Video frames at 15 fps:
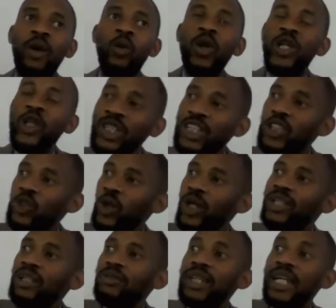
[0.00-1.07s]
Will you destroy
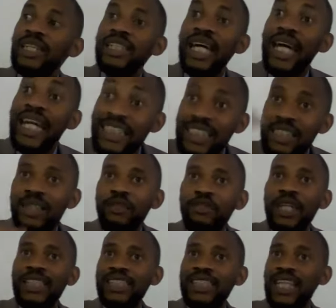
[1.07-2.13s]
it if there's 18, if
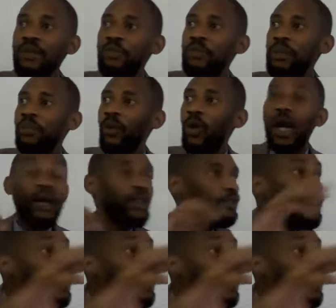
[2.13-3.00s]
there's 10 people, or ah,